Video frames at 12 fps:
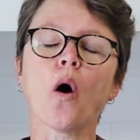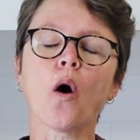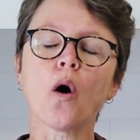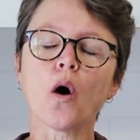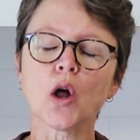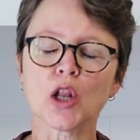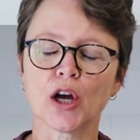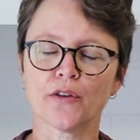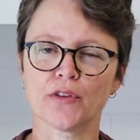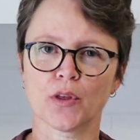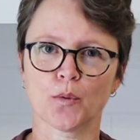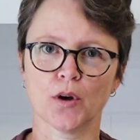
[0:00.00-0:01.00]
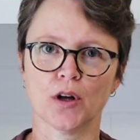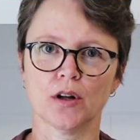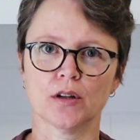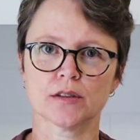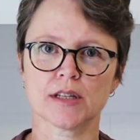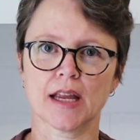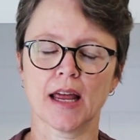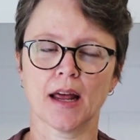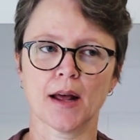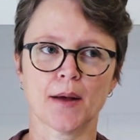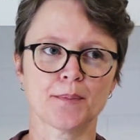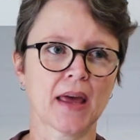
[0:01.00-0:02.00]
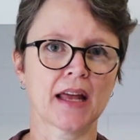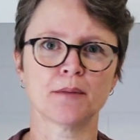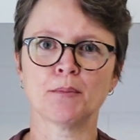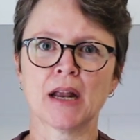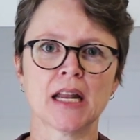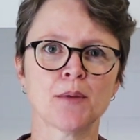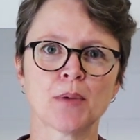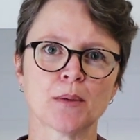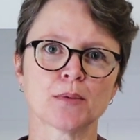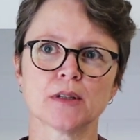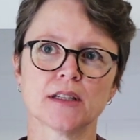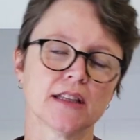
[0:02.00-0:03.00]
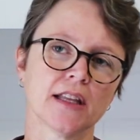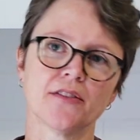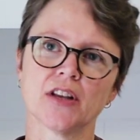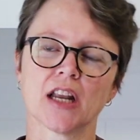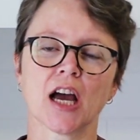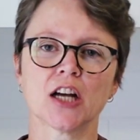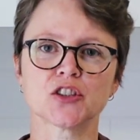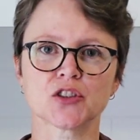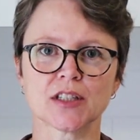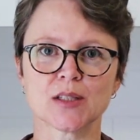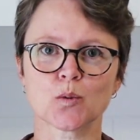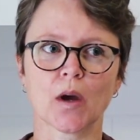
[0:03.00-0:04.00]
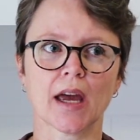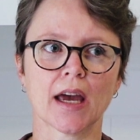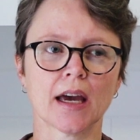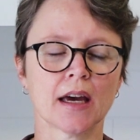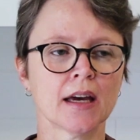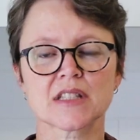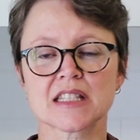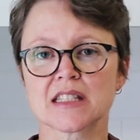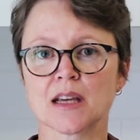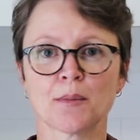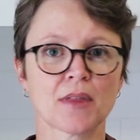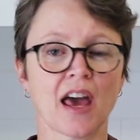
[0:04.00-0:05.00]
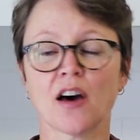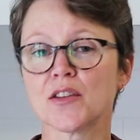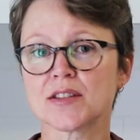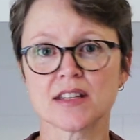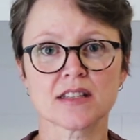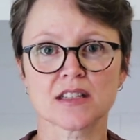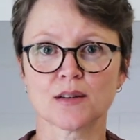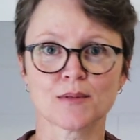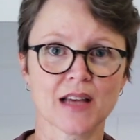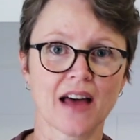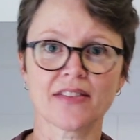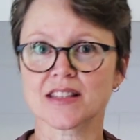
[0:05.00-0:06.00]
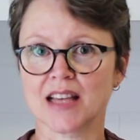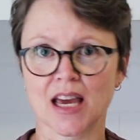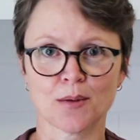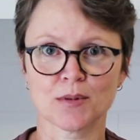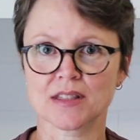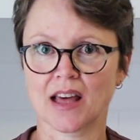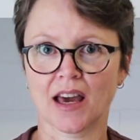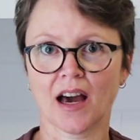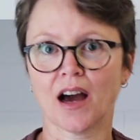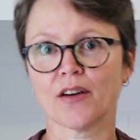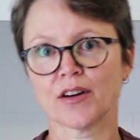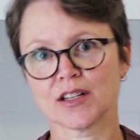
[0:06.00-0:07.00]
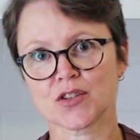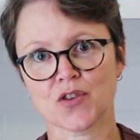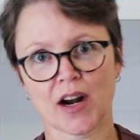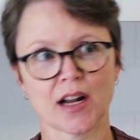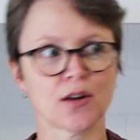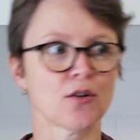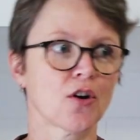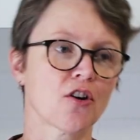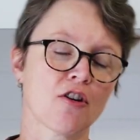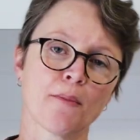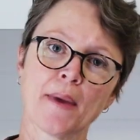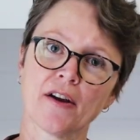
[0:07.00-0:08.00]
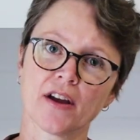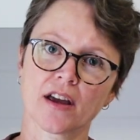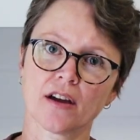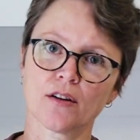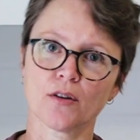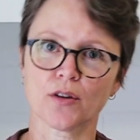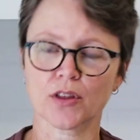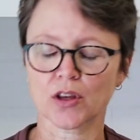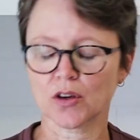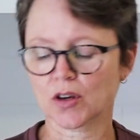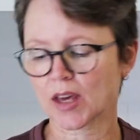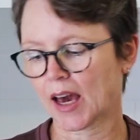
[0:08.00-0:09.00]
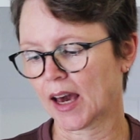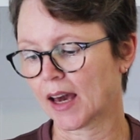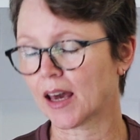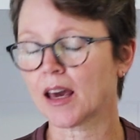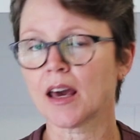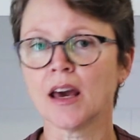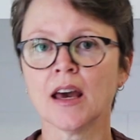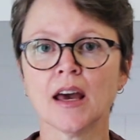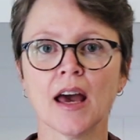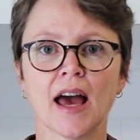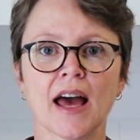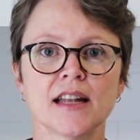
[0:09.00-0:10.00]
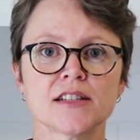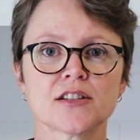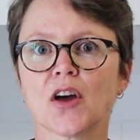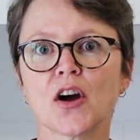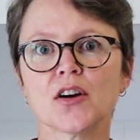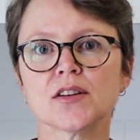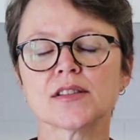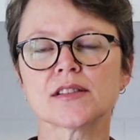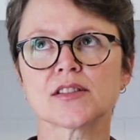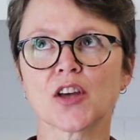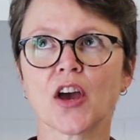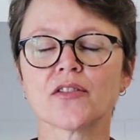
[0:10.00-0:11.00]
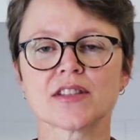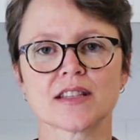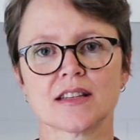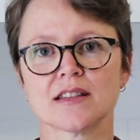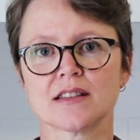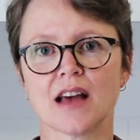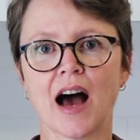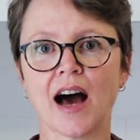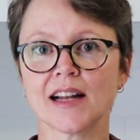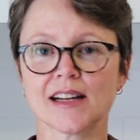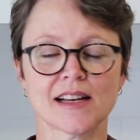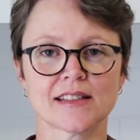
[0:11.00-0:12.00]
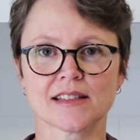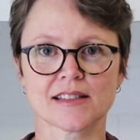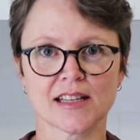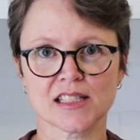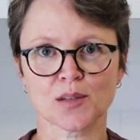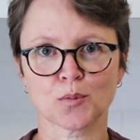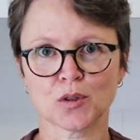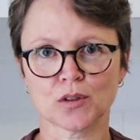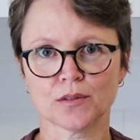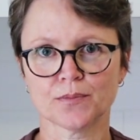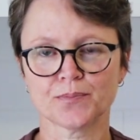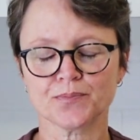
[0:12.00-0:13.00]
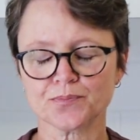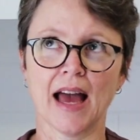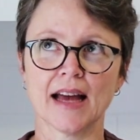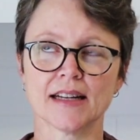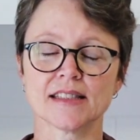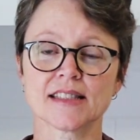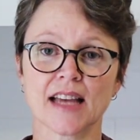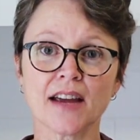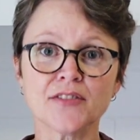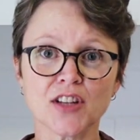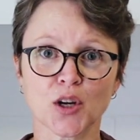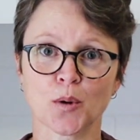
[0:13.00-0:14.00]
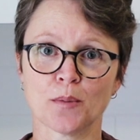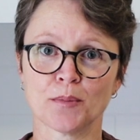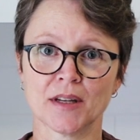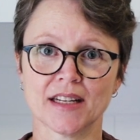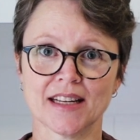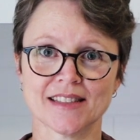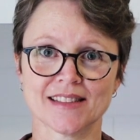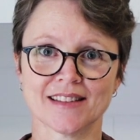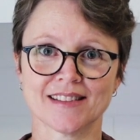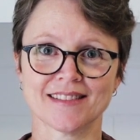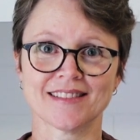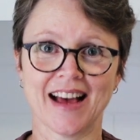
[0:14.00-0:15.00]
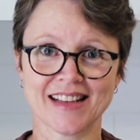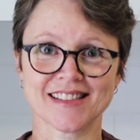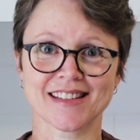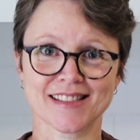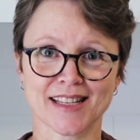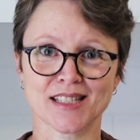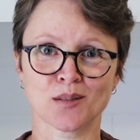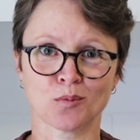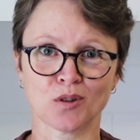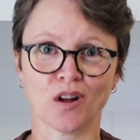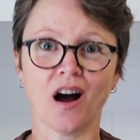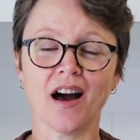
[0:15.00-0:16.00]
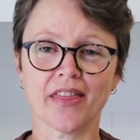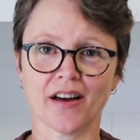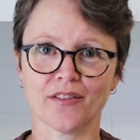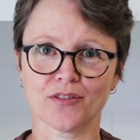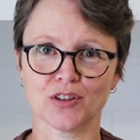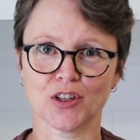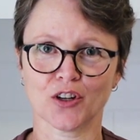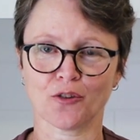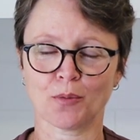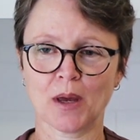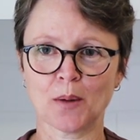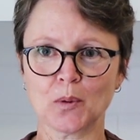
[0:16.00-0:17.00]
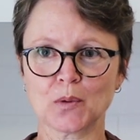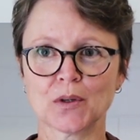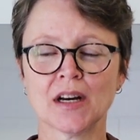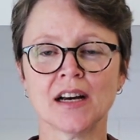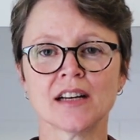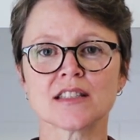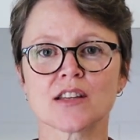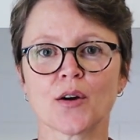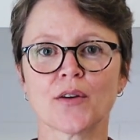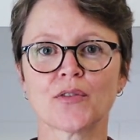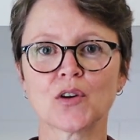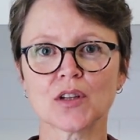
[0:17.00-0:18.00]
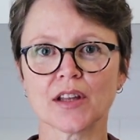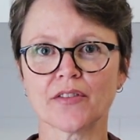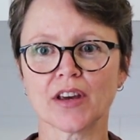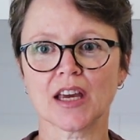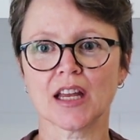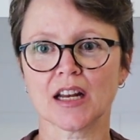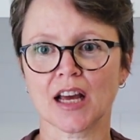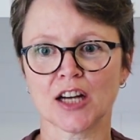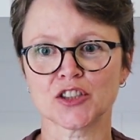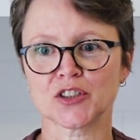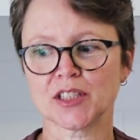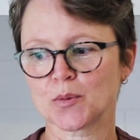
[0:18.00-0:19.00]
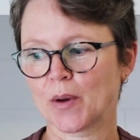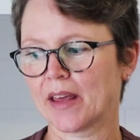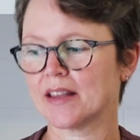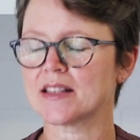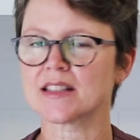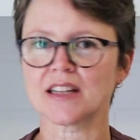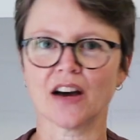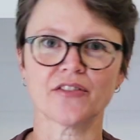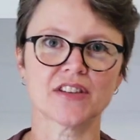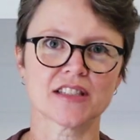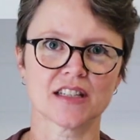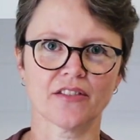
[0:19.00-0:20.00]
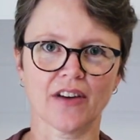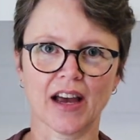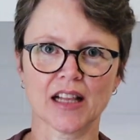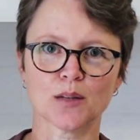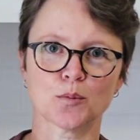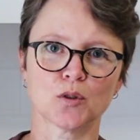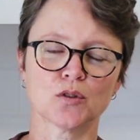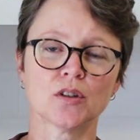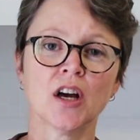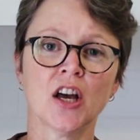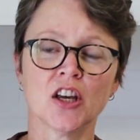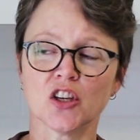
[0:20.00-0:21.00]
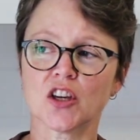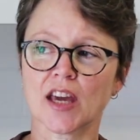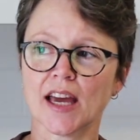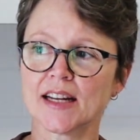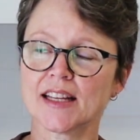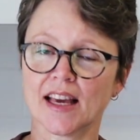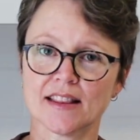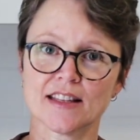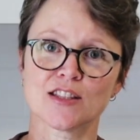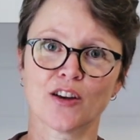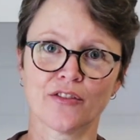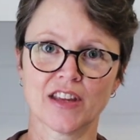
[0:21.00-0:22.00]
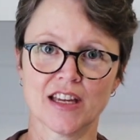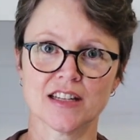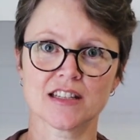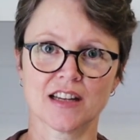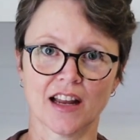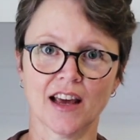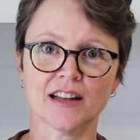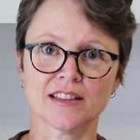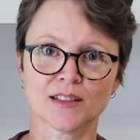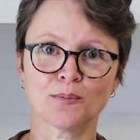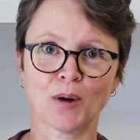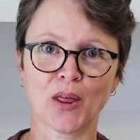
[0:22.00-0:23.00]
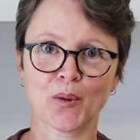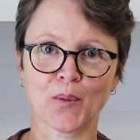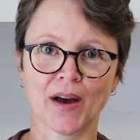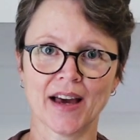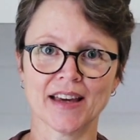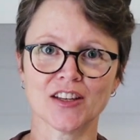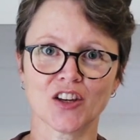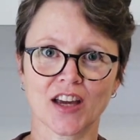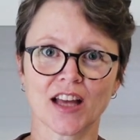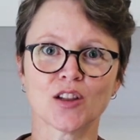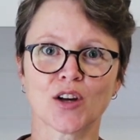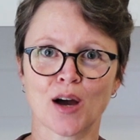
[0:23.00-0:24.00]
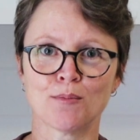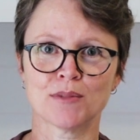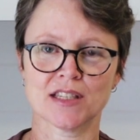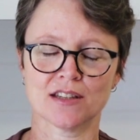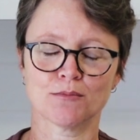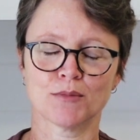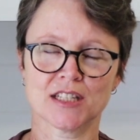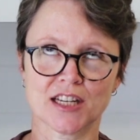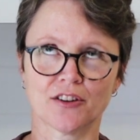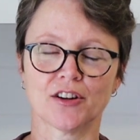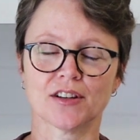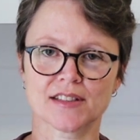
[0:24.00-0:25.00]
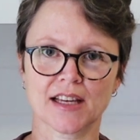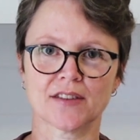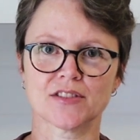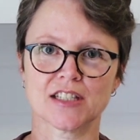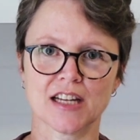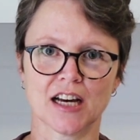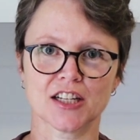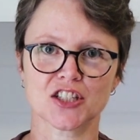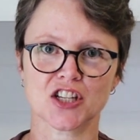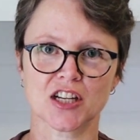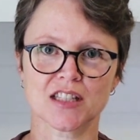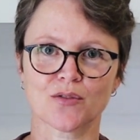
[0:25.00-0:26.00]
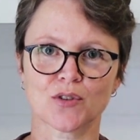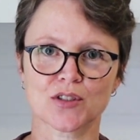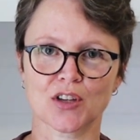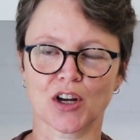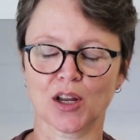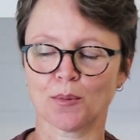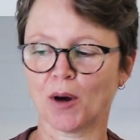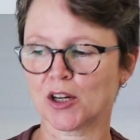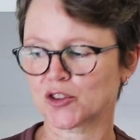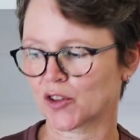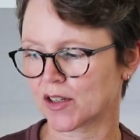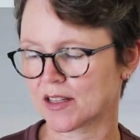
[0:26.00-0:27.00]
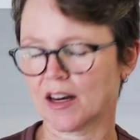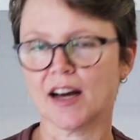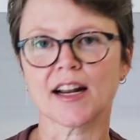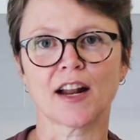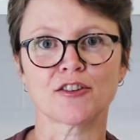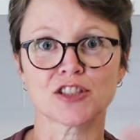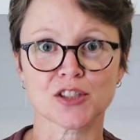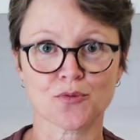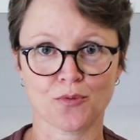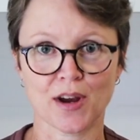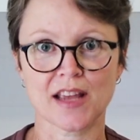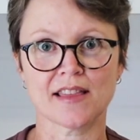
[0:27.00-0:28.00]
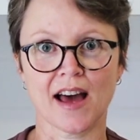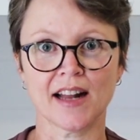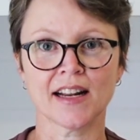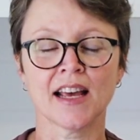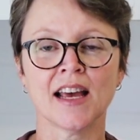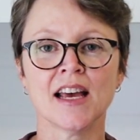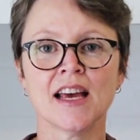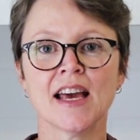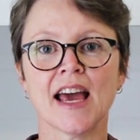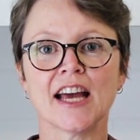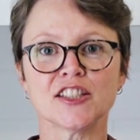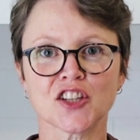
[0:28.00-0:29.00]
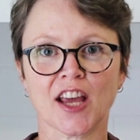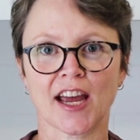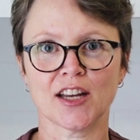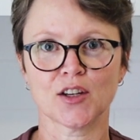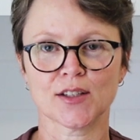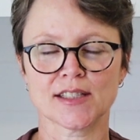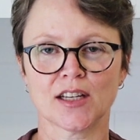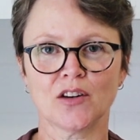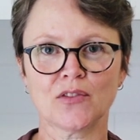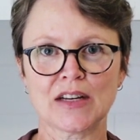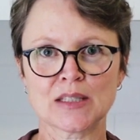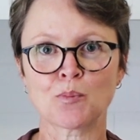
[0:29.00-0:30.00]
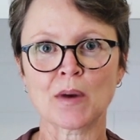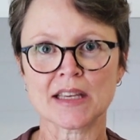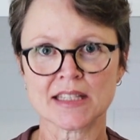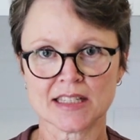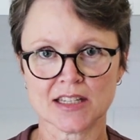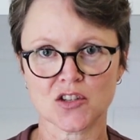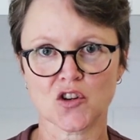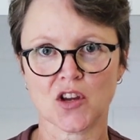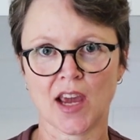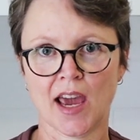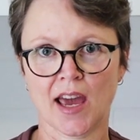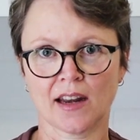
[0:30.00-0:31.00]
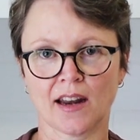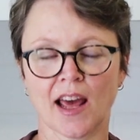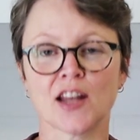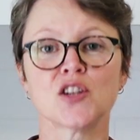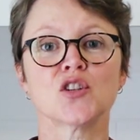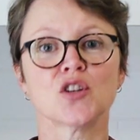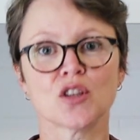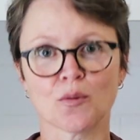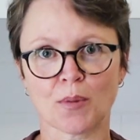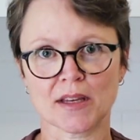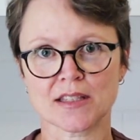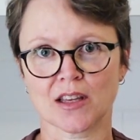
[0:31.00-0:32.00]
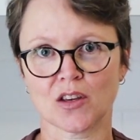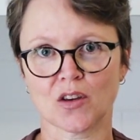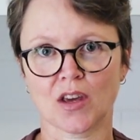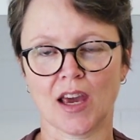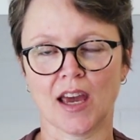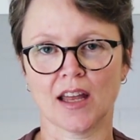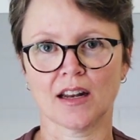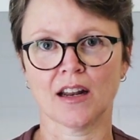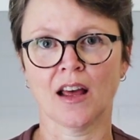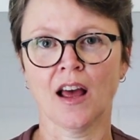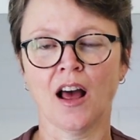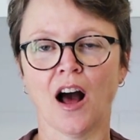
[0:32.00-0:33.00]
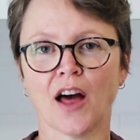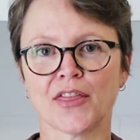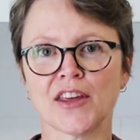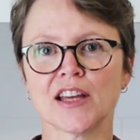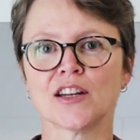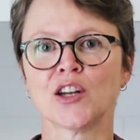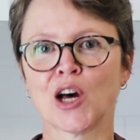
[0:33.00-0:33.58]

all over the world, and many people live in countries where some of the health systems aren't the same as they are in Australia or America or the UK, and those services aren't as accessible, and safety equipment isn't as accessible either for a lot of people. So if you're living in countries where this stuff isn't available, you can get this off the internet, by the way. You can look up material safety data sheets for sodium hydroxide and just read that. Educate yourself as best as you can and do the best that you can. I think